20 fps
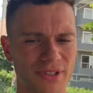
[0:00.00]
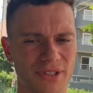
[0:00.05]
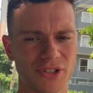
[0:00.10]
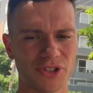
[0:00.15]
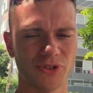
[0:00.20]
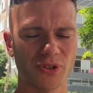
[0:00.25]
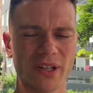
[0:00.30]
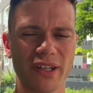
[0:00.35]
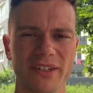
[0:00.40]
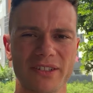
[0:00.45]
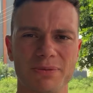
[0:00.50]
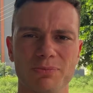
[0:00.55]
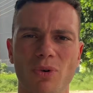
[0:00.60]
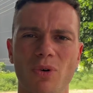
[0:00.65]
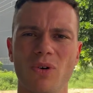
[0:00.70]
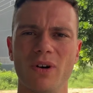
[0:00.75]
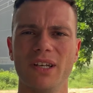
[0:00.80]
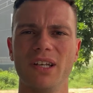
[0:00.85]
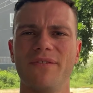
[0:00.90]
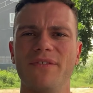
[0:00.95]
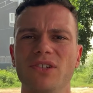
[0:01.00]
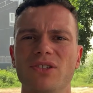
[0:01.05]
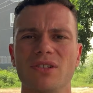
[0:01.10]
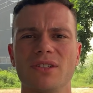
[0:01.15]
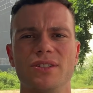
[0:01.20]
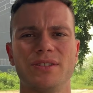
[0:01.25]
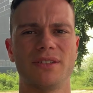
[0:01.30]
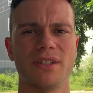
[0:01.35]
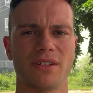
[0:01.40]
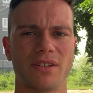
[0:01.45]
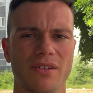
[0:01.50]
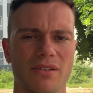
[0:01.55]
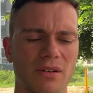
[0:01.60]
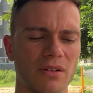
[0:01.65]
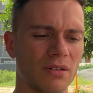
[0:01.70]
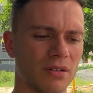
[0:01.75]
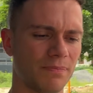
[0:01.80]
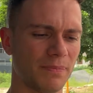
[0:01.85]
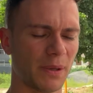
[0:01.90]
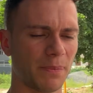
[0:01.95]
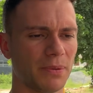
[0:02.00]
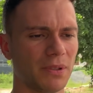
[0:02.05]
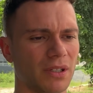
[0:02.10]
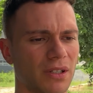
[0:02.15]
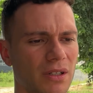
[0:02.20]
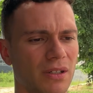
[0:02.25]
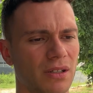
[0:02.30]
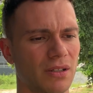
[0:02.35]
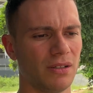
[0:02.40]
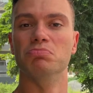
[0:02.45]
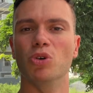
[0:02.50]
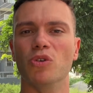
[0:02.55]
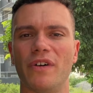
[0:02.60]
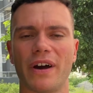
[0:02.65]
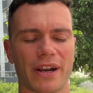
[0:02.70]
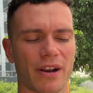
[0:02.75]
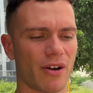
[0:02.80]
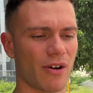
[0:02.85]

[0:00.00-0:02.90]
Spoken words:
in Australia, it's more individualistic, People move out of